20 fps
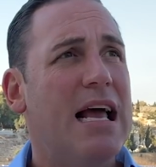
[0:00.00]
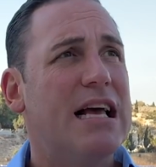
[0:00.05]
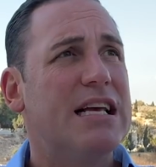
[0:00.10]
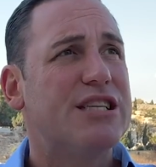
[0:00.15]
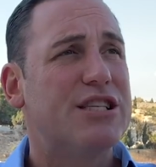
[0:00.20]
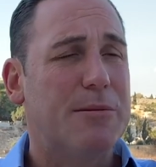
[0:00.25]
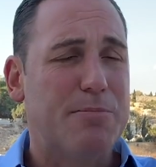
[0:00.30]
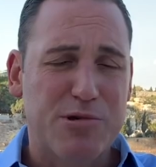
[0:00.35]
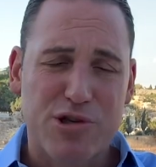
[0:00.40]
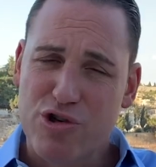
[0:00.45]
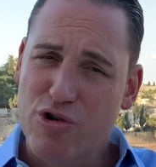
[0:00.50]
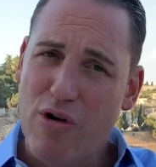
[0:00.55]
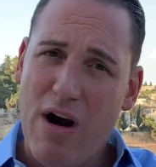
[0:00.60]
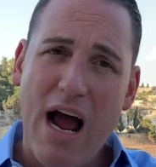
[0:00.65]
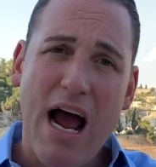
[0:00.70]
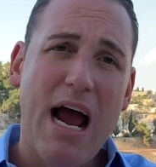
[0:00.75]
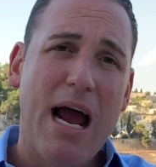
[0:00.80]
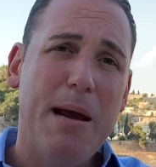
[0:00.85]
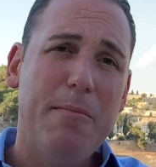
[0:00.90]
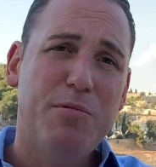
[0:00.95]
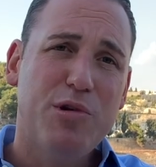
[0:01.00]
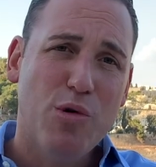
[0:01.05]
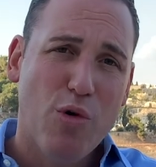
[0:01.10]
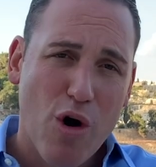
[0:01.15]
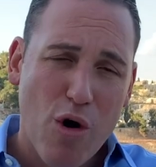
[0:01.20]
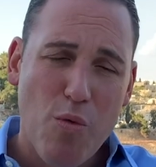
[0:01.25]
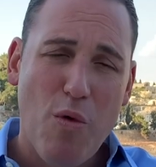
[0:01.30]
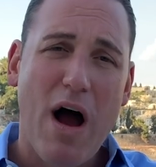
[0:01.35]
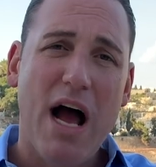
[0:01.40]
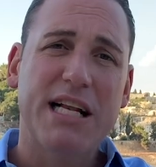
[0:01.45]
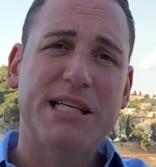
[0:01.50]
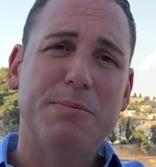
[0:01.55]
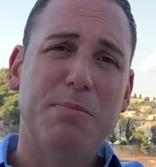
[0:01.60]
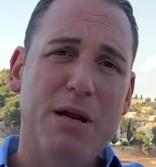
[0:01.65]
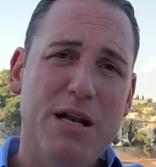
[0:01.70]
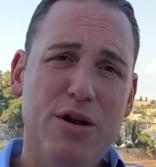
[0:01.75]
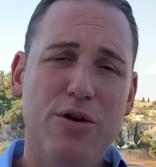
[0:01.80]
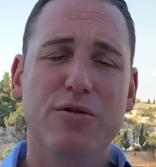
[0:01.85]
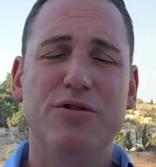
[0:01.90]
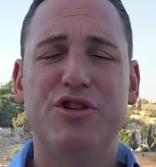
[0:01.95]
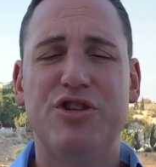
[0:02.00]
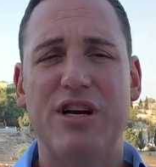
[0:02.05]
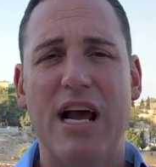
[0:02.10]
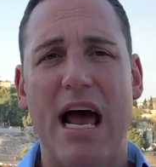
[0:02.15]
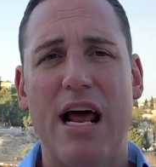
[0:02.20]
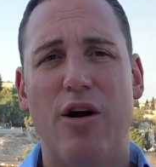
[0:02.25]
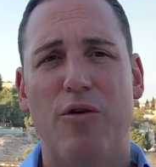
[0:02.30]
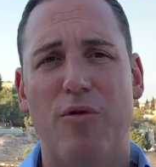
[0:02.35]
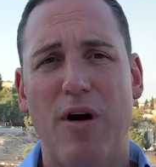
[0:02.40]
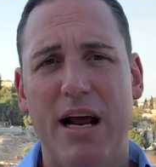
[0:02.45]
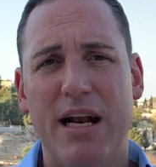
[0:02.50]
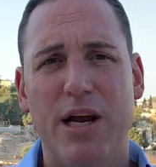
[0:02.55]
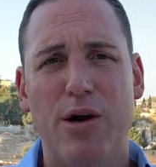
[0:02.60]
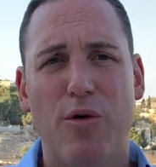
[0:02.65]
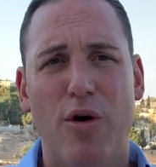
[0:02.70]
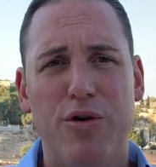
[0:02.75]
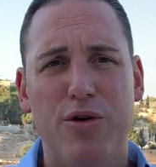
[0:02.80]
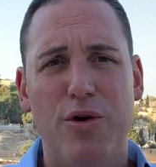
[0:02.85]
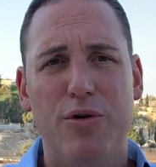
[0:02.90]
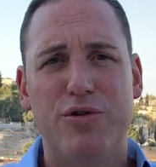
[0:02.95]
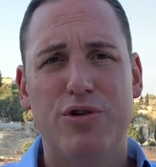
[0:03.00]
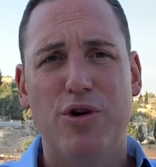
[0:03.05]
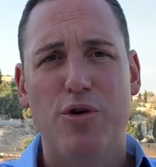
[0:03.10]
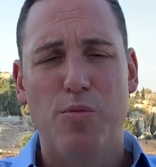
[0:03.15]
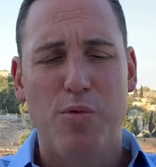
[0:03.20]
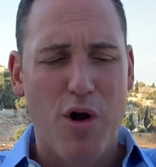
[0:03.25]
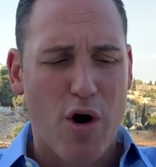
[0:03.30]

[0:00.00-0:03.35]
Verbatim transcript: Subscribe to our Watchman News channel right here on YouTube.